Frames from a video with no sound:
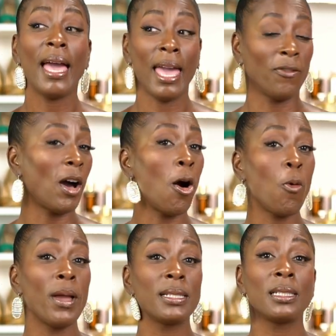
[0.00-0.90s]
have
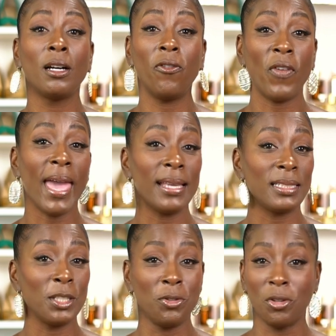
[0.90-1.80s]
always loved
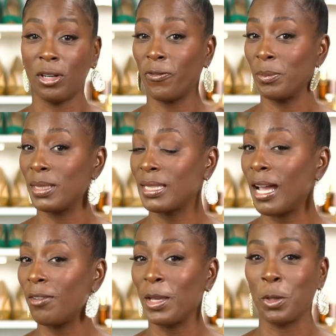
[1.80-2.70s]
fasting. You know, I'm from the
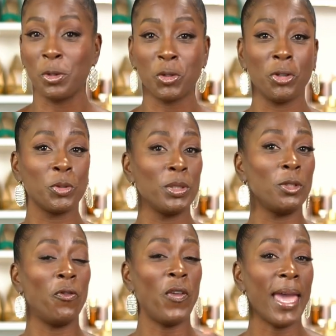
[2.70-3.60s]
South. I go to church. We
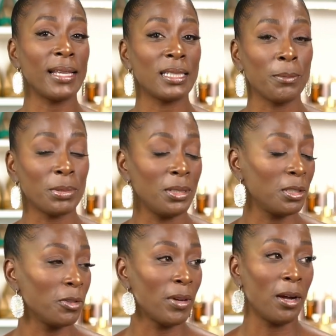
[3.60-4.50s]
do fasting,
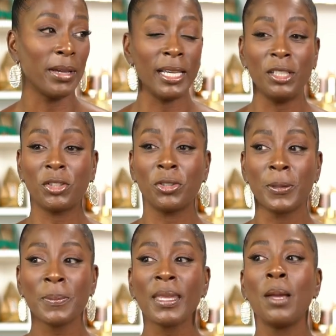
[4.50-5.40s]
particularly around
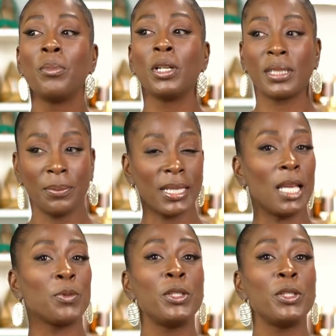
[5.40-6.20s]
Easter. But sometimes